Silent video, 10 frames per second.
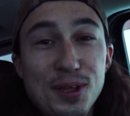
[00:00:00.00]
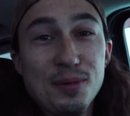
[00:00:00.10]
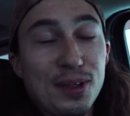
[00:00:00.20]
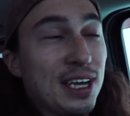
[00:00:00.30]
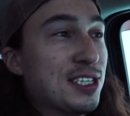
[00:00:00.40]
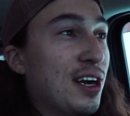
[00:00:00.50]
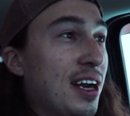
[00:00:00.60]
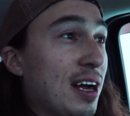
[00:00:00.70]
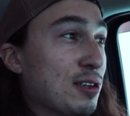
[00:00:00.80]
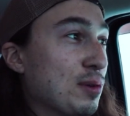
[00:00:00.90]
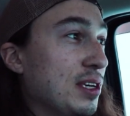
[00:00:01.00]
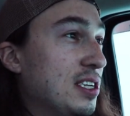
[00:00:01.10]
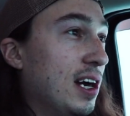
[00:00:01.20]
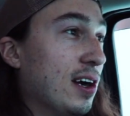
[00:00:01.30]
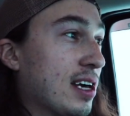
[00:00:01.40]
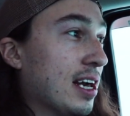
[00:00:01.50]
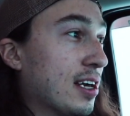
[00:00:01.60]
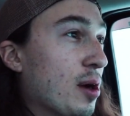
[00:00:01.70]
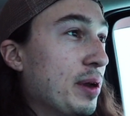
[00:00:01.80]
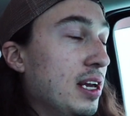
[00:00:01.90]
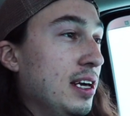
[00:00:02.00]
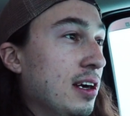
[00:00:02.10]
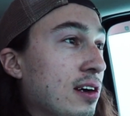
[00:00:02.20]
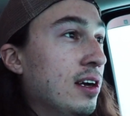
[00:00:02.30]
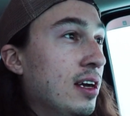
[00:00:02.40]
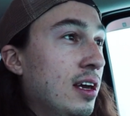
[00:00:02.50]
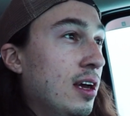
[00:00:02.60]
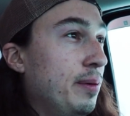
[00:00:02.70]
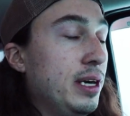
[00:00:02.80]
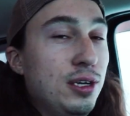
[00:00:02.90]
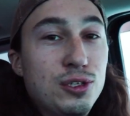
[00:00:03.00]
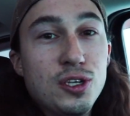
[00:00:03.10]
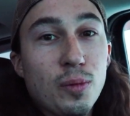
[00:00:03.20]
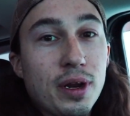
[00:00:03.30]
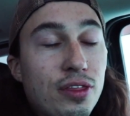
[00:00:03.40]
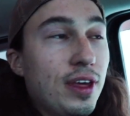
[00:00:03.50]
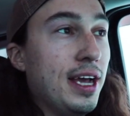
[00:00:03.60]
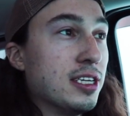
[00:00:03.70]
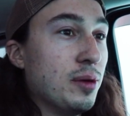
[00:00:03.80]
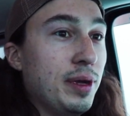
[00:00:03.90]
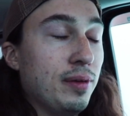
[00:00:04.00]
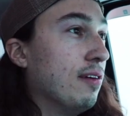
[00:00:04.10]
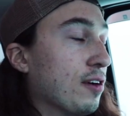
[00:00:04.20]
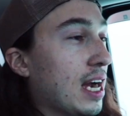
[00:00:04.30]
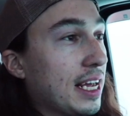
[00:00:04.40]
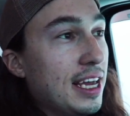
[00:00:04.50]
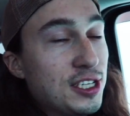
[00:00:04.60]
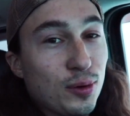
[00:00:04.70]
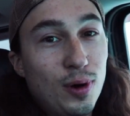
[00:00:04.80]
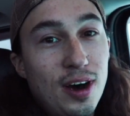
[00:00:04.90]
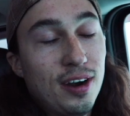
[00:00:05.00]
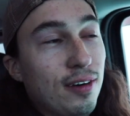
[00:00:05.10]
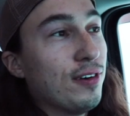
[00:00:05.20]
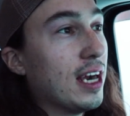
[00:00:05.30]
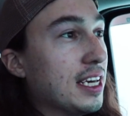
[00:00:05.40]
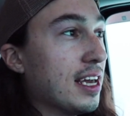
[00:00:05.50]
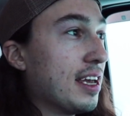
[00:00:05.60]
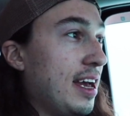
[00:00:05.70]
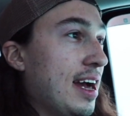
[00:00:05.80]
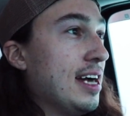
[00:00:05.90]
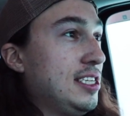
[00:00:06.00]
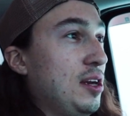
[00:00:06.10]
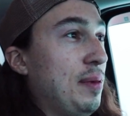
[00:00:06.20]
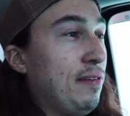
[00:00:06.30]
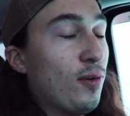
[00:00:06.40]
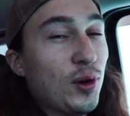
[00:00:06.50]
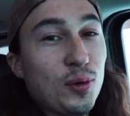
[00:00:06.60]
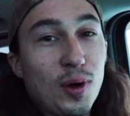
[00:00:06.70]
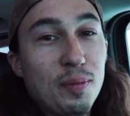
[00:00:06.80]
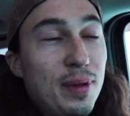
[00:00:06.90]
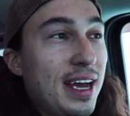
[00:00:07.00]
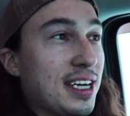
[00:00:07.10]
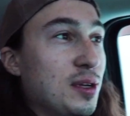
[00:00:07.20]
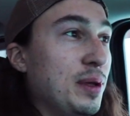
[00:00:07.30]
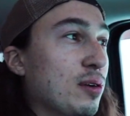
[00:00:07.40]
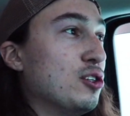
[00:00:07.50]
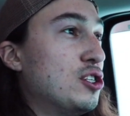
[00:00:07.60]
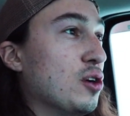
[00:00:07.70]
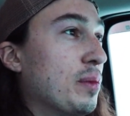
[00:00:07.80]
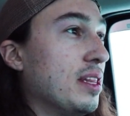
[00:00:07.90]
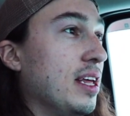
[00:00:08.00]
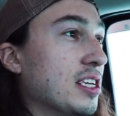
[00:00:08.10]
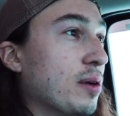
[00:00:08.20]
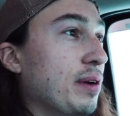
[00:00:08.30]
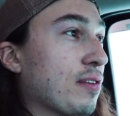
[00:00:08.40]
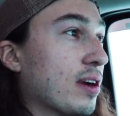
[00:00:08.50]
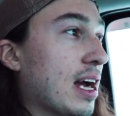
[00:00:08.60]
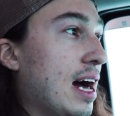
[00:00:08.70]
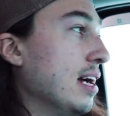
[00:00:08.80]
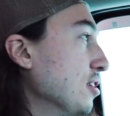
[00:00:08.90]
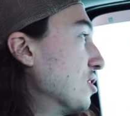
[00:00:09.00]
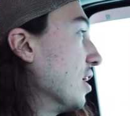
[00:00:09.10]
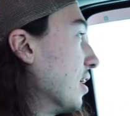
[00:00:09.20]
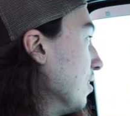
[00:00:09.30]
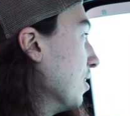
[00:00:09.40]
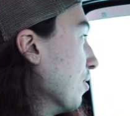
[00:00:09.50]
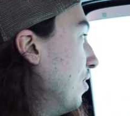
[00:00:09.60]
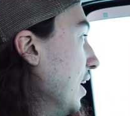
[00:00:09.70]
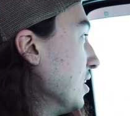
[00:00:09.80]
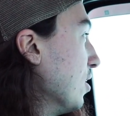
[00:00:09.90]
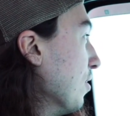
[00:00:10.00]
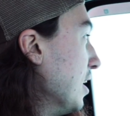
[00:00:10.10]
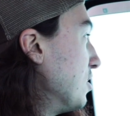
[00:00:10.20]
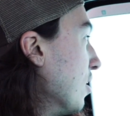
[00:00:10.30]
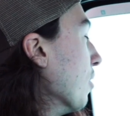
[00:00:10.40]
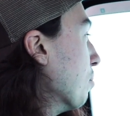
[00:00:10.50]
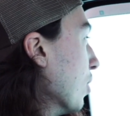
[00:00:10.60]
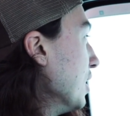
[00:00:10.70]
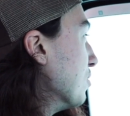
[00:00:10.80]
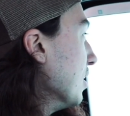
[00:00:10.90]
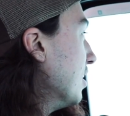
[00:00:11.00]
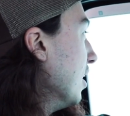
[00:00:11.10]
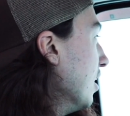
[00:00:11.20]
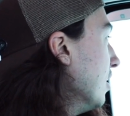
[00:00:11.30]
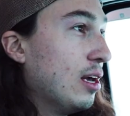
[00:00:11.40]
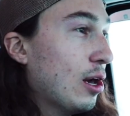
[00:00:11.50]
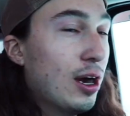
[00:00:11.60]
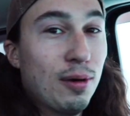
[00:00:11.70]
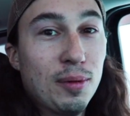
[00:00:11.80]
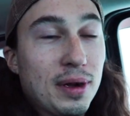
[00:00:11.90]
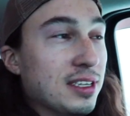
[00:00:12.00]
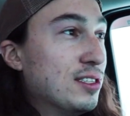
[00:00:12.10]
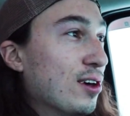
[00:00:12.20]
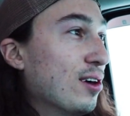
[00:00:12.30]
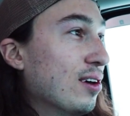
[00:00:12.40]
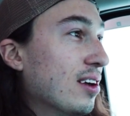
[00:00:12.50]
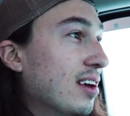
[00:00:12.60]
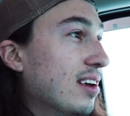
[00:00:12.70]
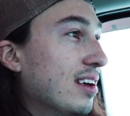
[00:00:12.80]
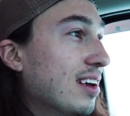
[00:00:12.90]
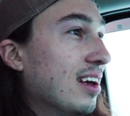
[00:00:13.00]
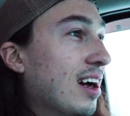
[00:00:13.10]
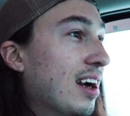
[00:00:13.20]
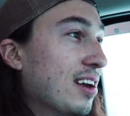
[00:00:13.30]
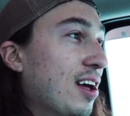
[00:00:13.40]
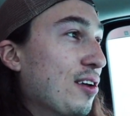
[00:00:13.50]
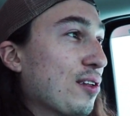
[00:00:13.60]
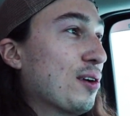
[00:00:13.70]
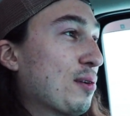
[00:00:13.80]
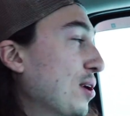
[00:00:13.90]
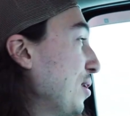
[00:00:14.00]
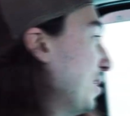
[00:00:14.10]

really excited. I was really tired kind of coming in here. We need to do so many things. I mean, forgot a case of water, forgot to get gas, had to buy 41 mix. I mean, there was just so many things that we forgot and just like little things. Oh, that's our place right there. All right, we're about to turn on another little road.